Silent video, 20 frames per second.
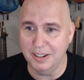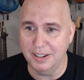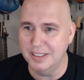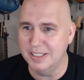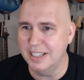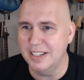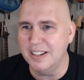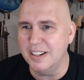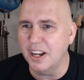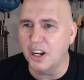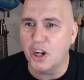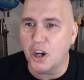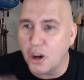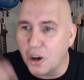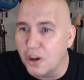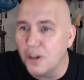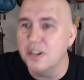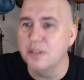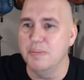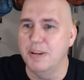It didn't
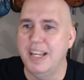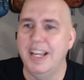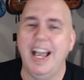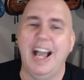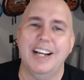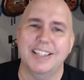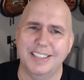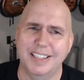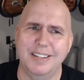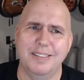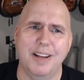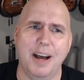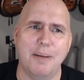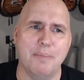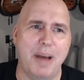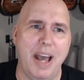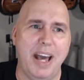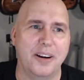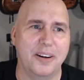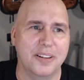occur to me. Actually, not
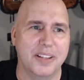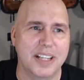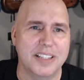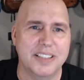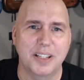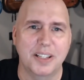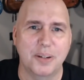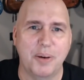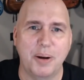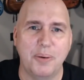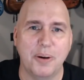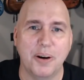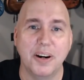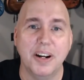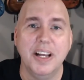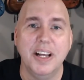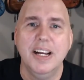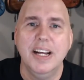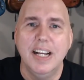matter. That's not the right word.